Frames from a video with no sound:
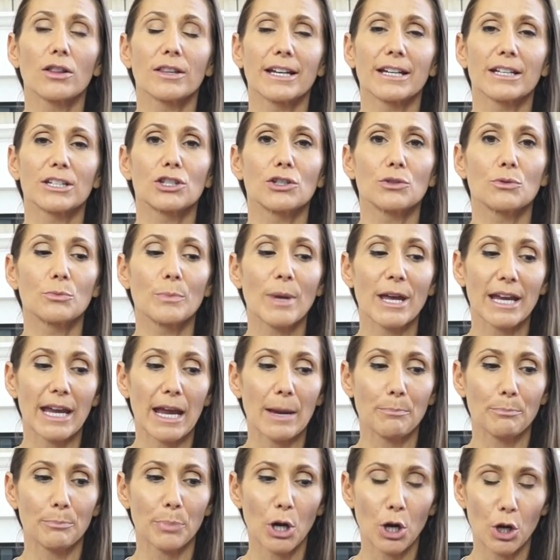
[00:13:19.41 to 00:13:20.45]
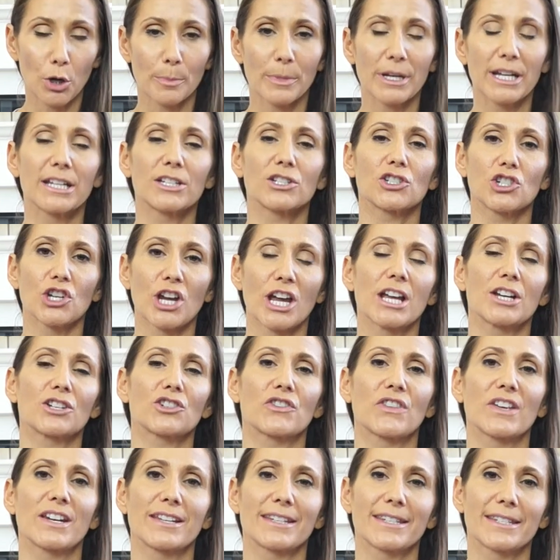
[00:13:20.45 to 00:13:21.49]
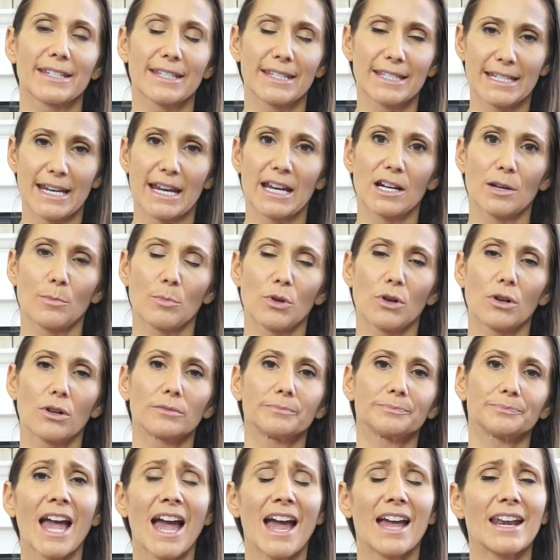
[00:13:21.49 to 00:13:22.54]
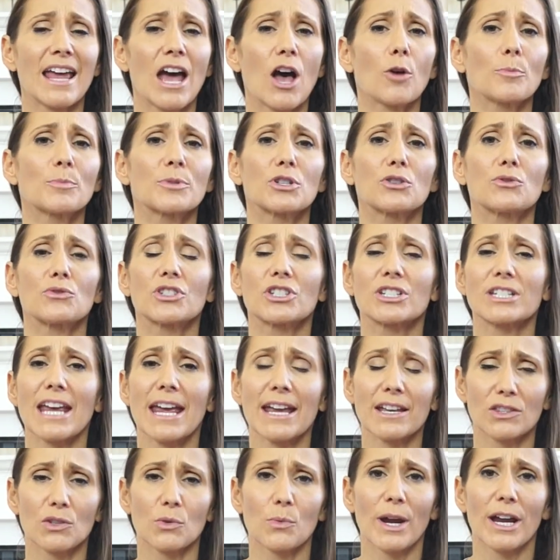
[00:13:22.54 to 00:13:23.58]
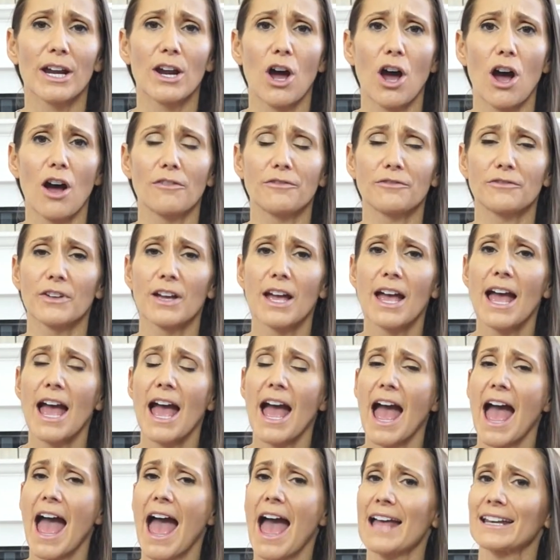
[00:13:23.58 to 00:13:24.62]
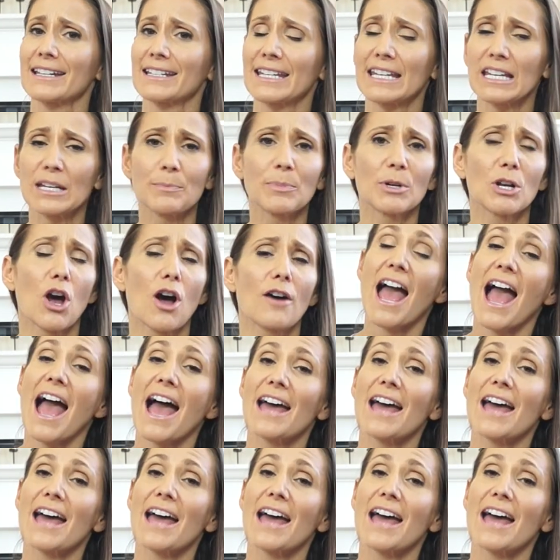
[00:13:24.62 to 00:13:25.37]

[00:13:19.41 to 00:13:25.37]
Like, you make a permanent change that is sustainable and helps you take the weight off and keep it off.